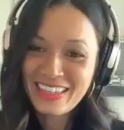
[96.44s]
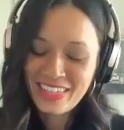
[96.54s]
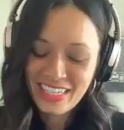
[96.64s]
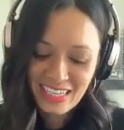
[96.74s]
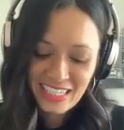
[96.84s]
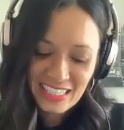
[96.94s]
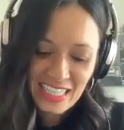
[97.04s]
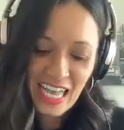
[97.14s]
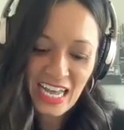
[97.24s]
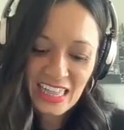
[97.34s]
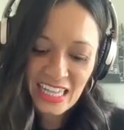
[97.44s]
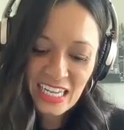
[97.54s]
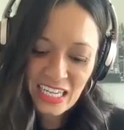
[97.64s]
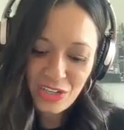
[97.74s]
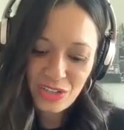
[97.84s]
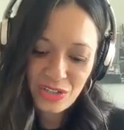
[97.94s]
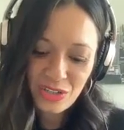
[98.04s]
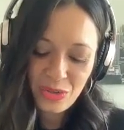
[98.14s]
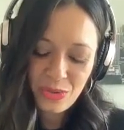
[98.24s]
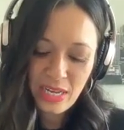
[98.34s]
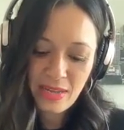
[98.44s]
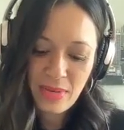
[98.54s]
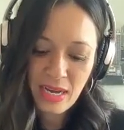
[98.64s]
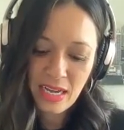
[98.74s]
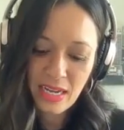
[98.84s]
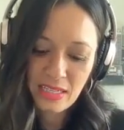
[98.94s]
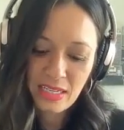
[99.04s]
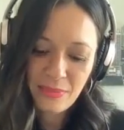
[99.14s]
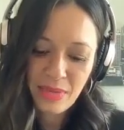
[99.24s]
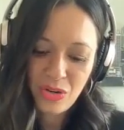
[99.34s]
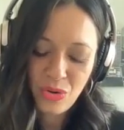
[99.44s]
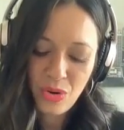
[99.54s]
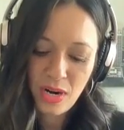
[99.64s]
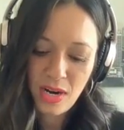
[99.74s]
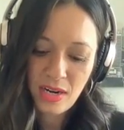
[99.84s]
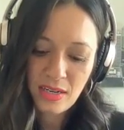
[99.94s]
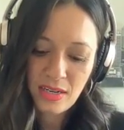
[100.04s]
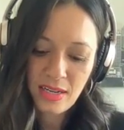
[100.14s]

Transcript: love it. I think who am I at my core?